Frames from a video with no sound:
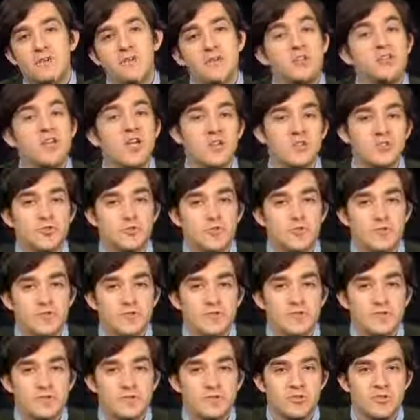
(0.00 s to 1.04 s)
to change the rules of
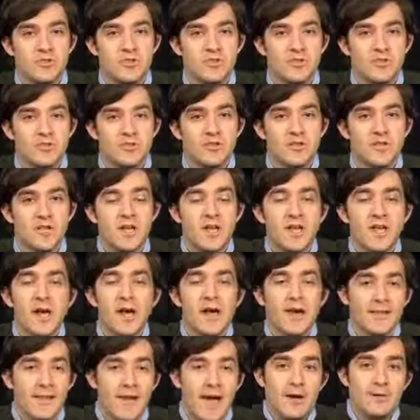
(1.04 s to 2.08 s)
its proceedings and
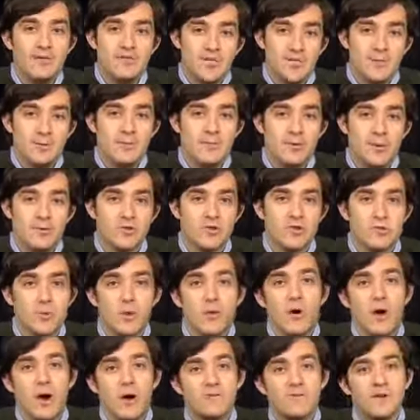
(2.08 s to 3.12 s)
allow secret votes
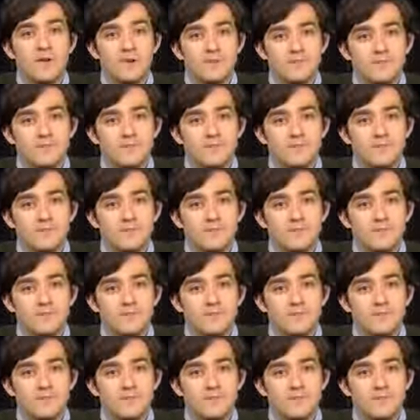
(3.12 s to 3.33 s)
more often.